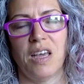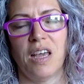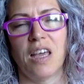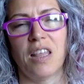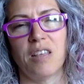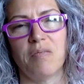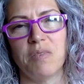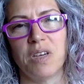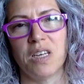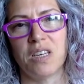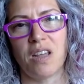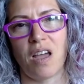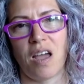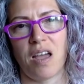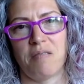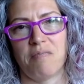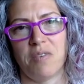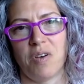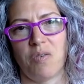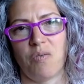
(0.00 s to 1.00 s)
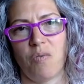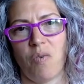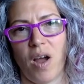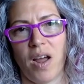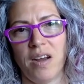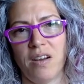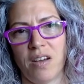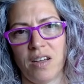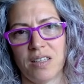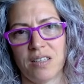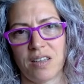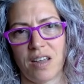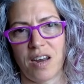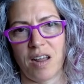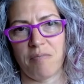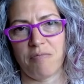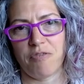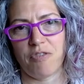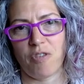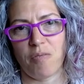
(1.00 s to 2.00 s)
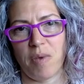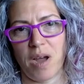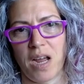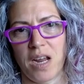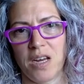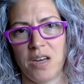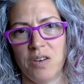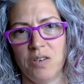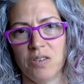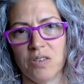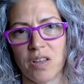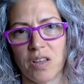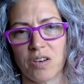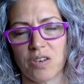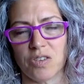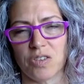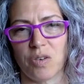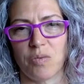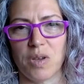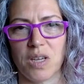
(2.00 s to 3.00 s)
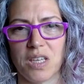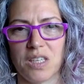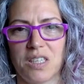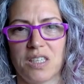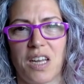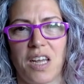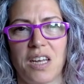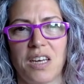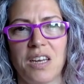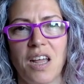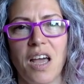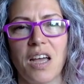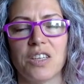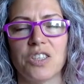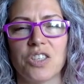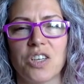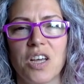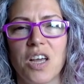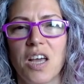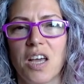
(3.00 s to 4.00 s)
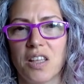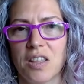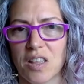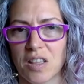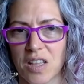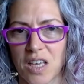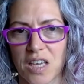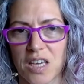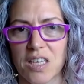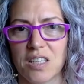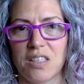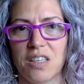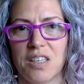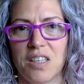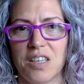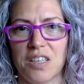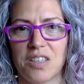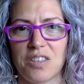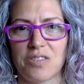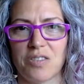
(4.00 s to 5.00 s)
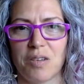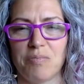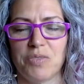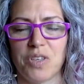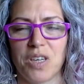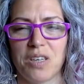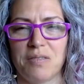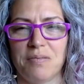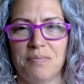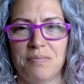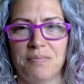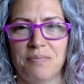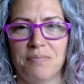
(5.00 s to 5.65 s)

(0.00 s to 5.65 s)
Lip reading: In the meantime, why not sign up for my newsletter so we can stay in touch? The link is in the description.